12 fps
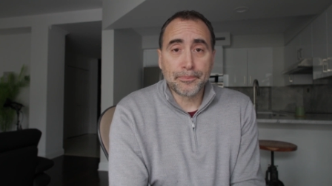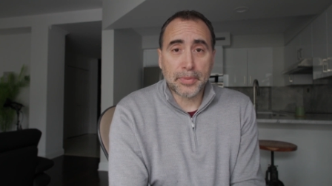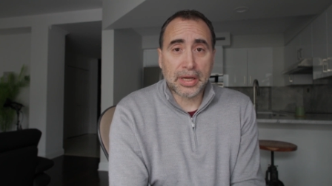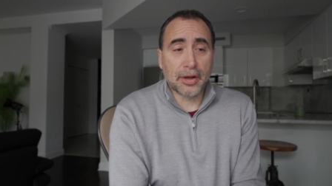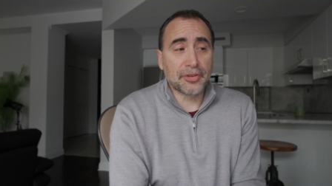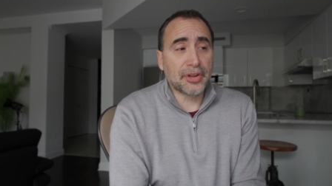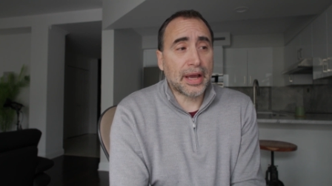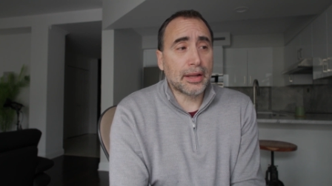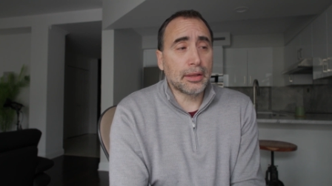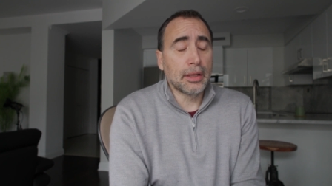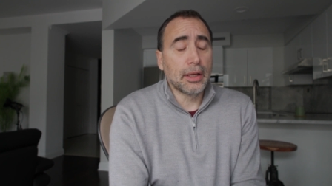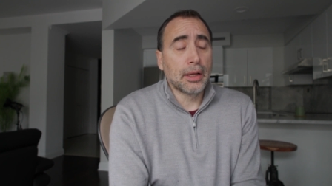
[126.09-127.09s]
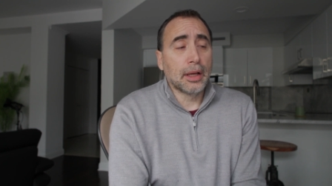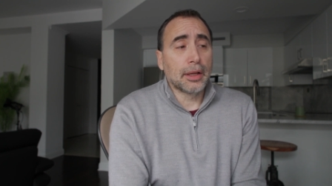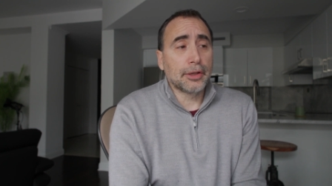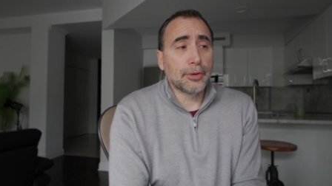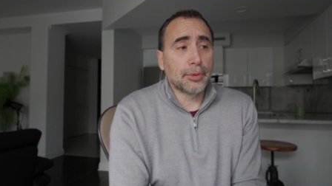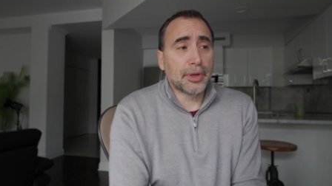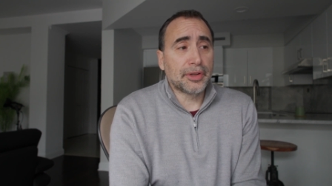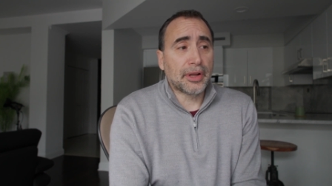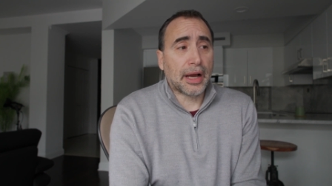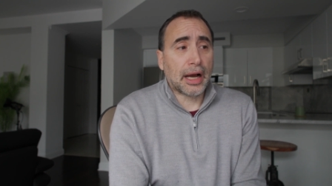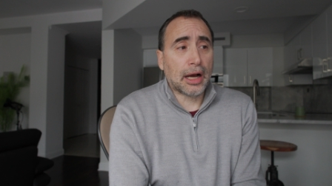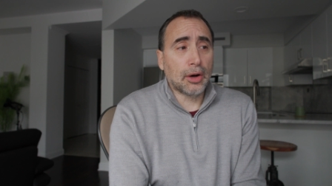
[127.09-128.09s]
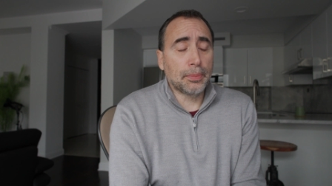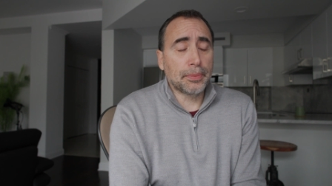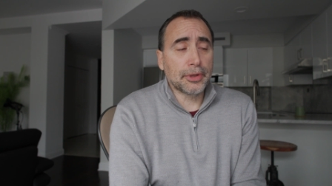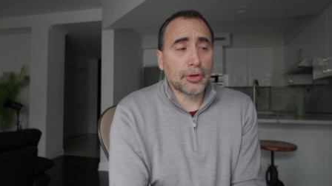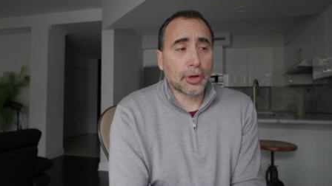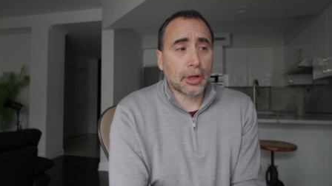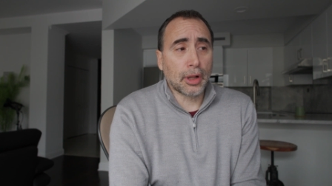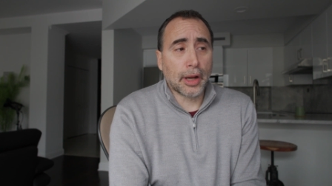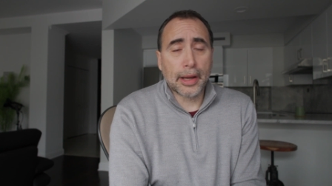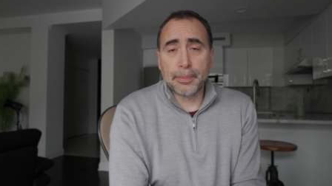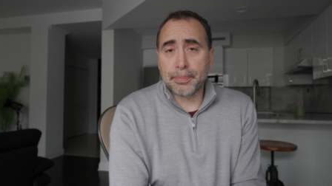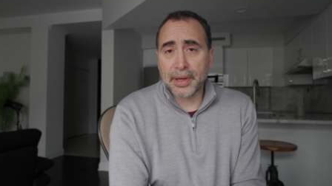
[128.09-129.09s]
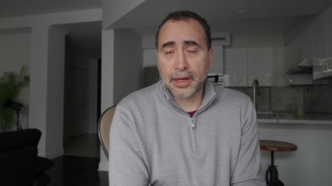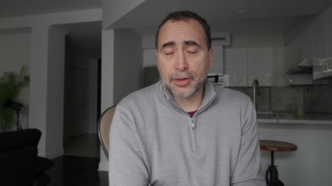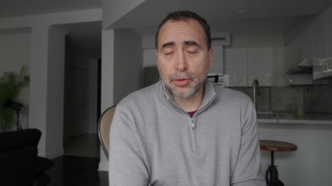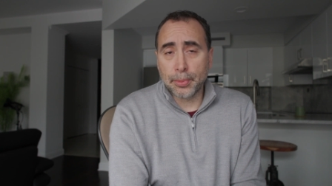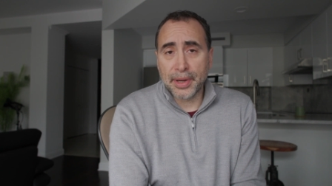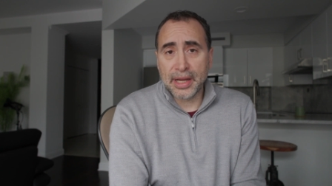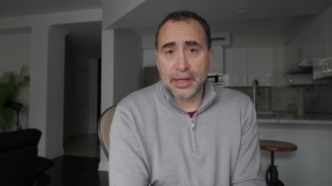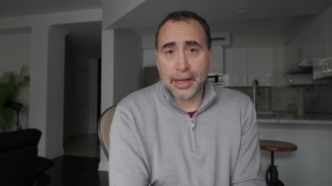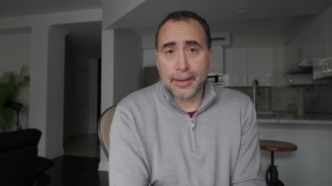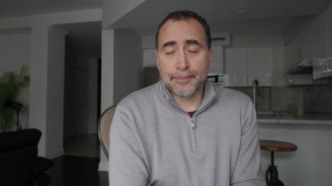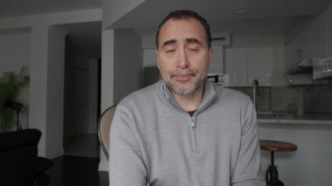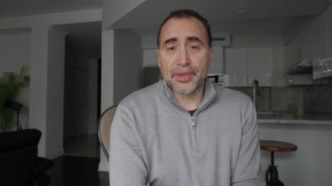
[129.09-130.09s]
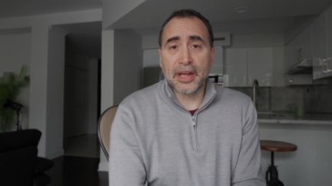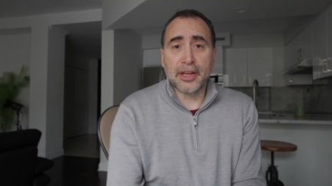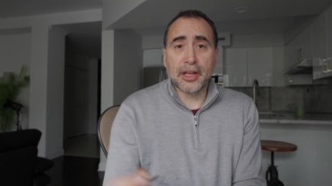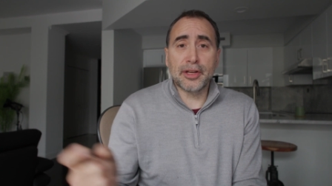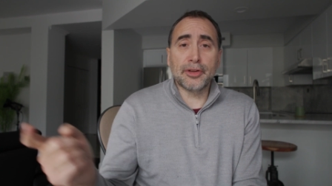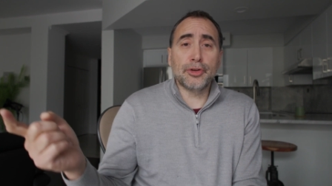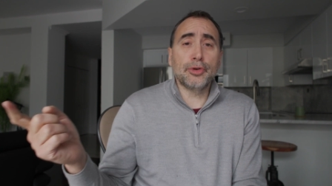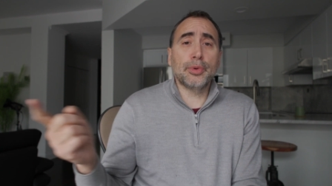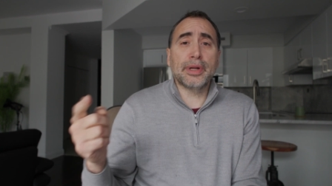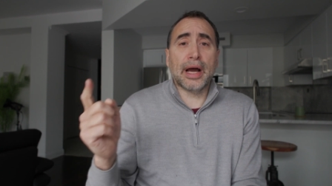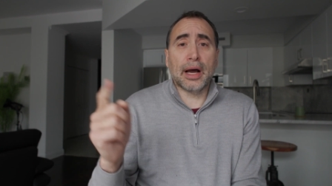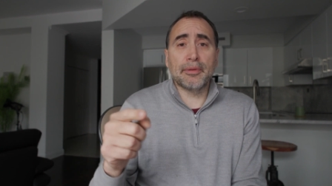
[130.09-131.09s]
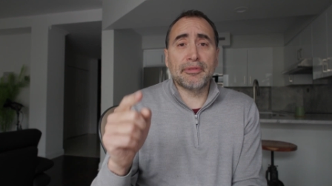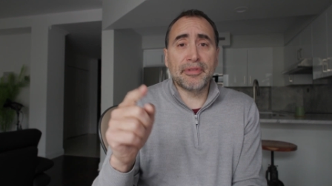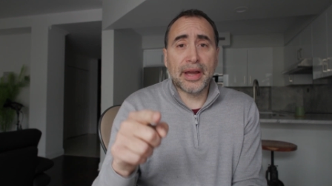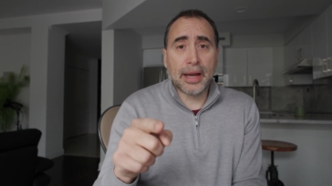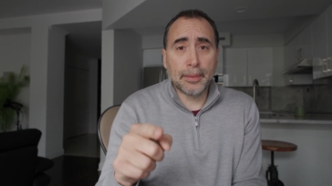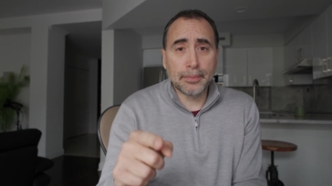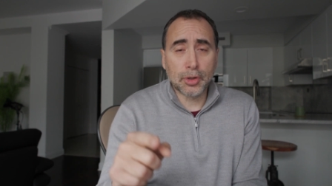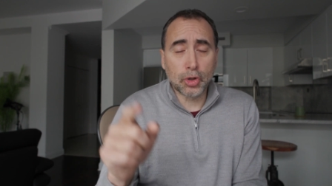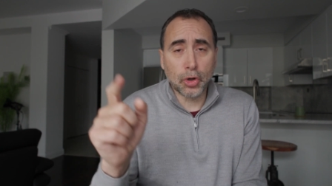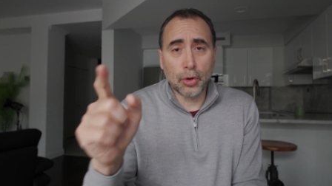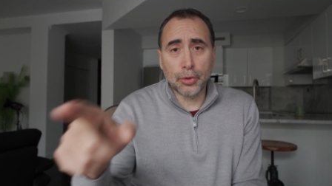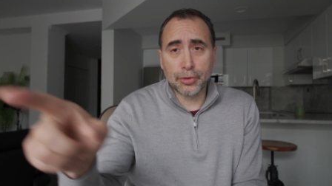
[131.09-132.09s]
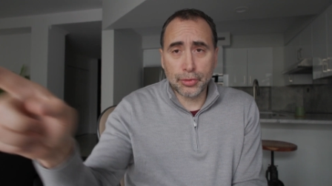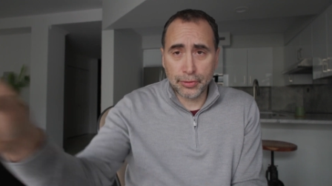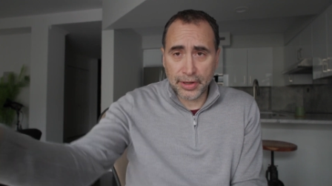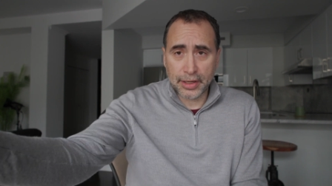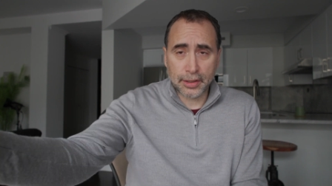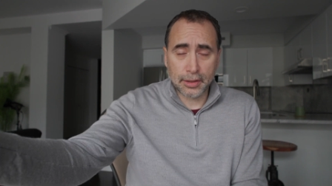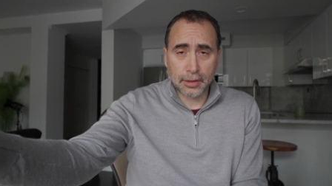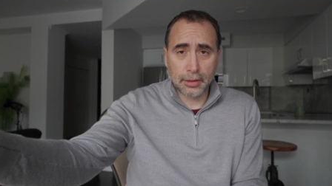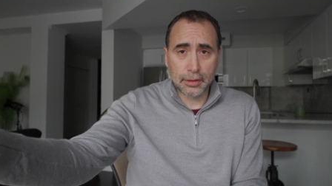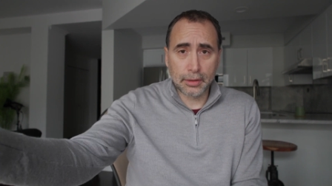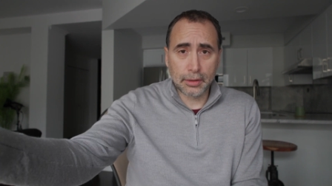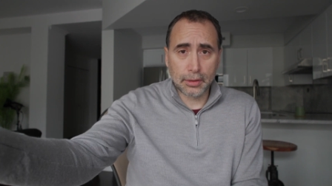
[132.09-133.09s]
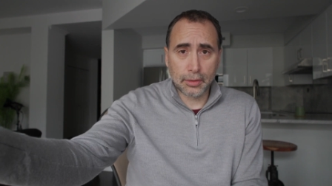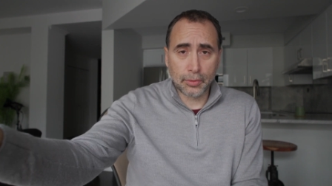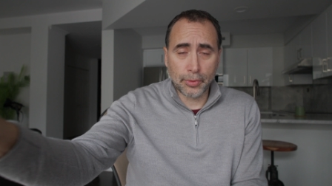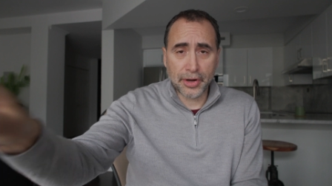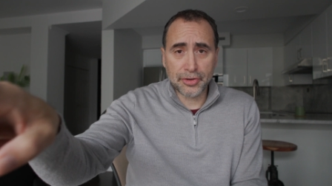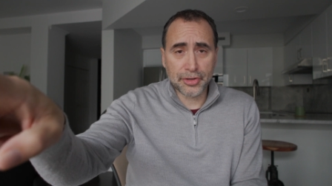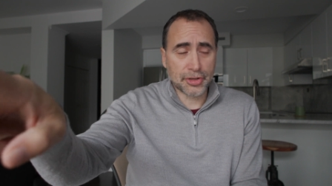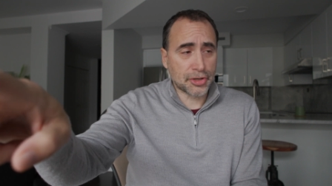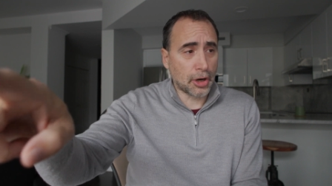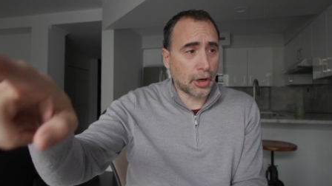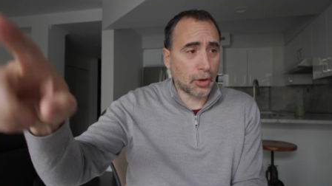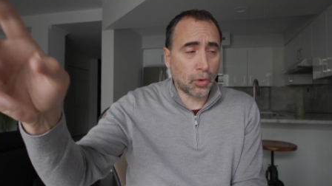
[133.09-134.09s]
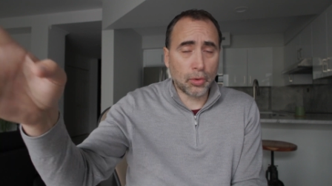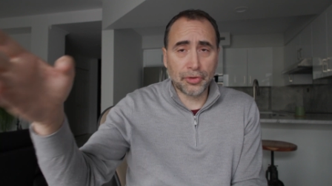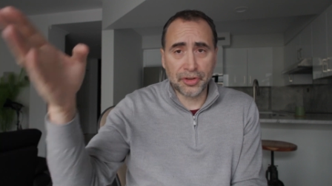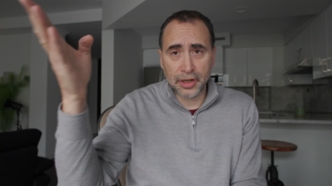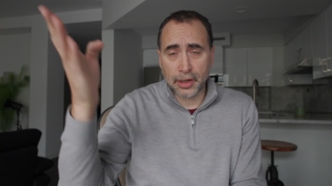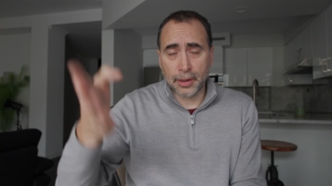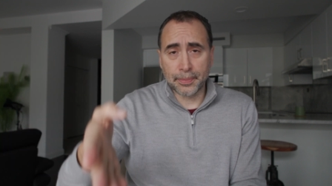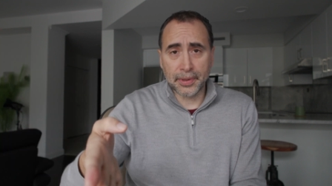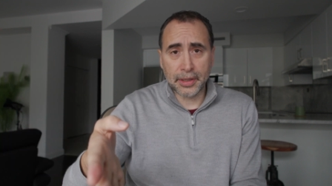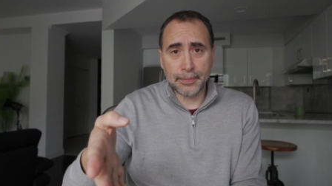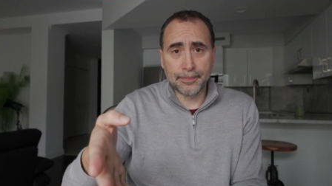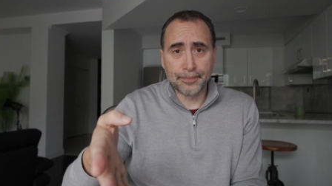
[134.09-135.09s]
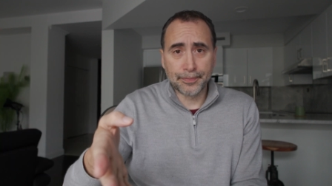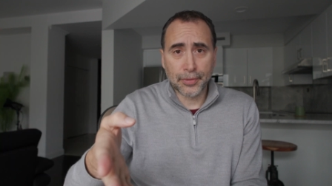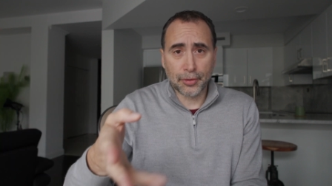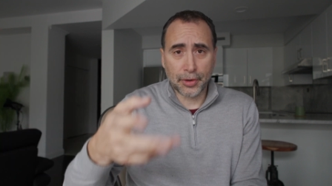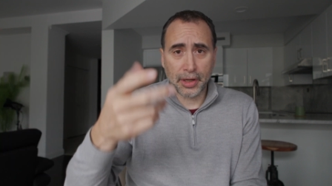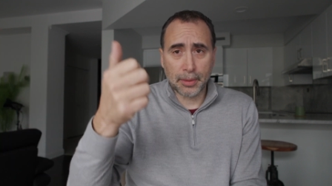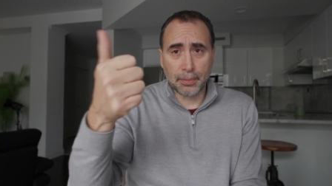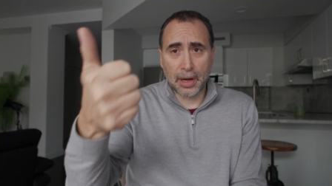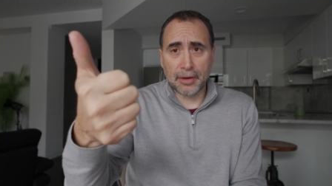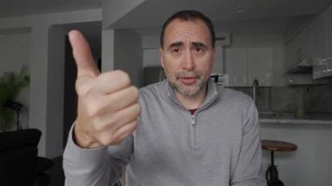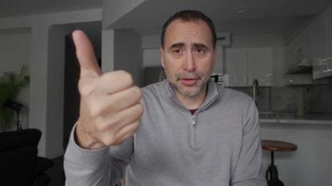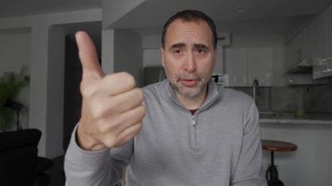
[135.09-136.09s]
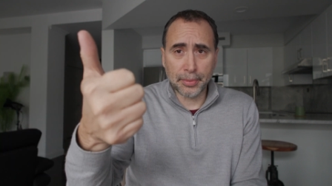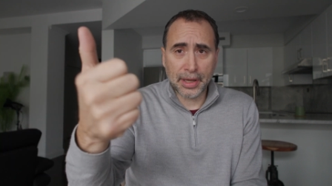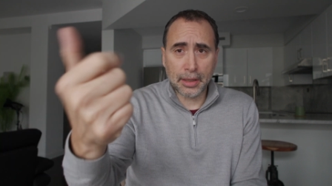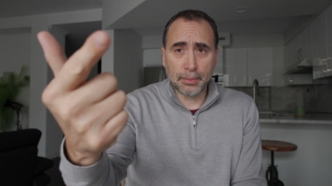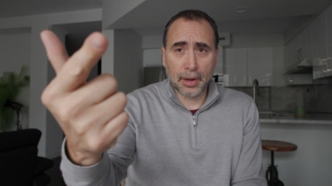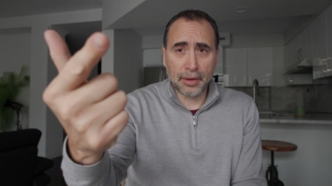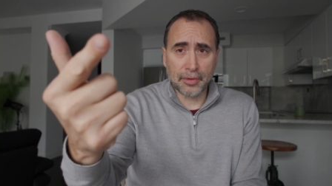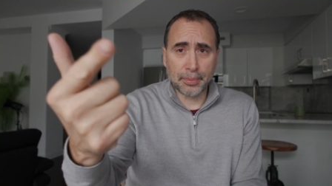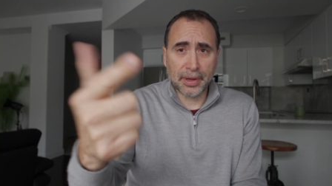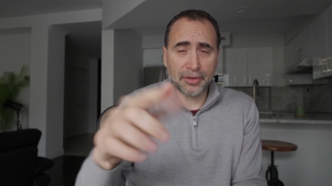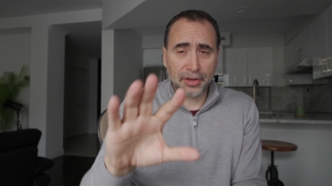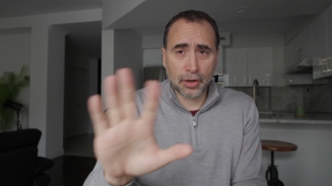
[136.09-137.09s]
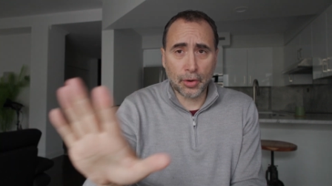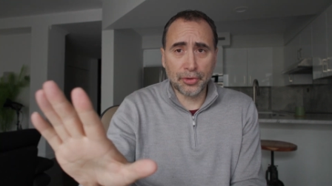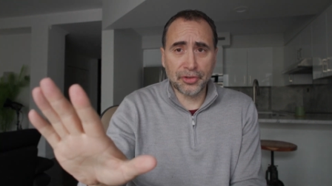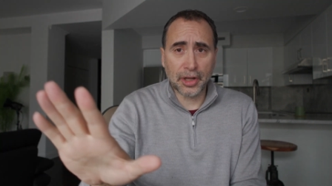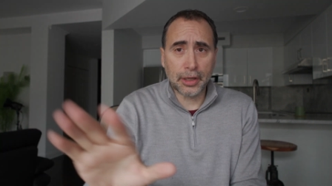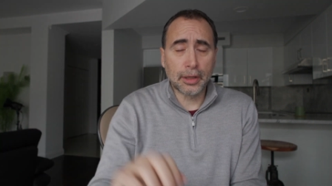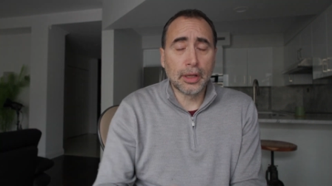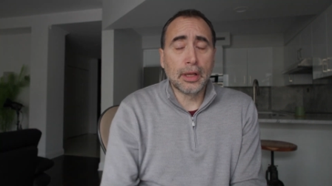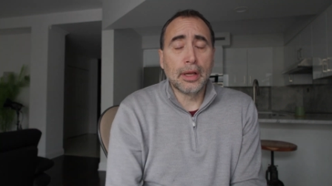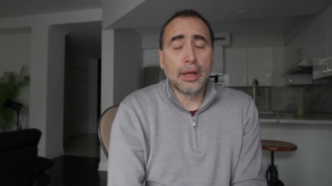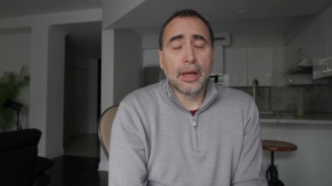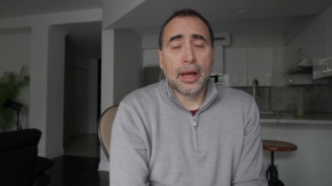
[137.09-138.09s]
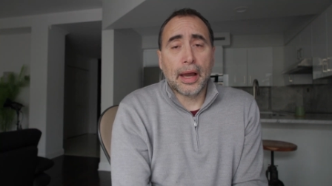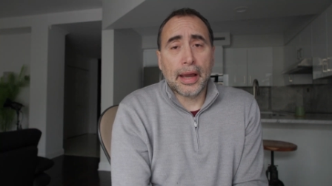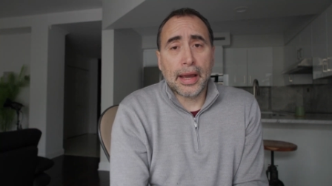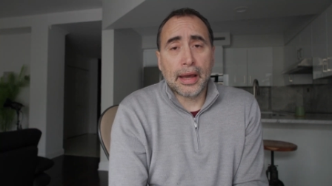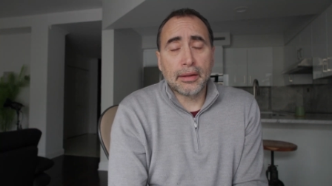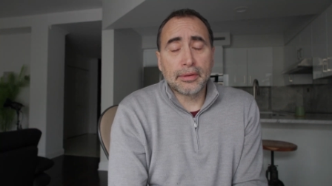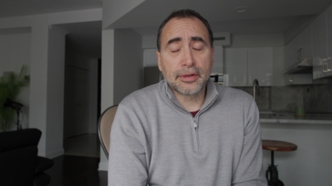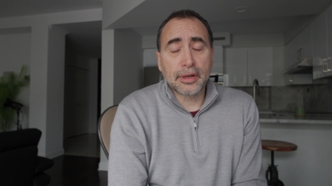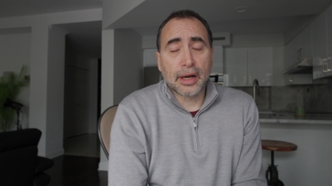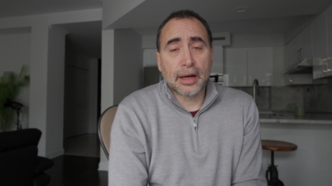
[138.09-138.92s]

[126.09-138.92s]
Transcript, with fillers: Because then you would help your client pick a domain name and then you would have them go to that registrar hosting company so they can buy their domain, buy their basic hosting. And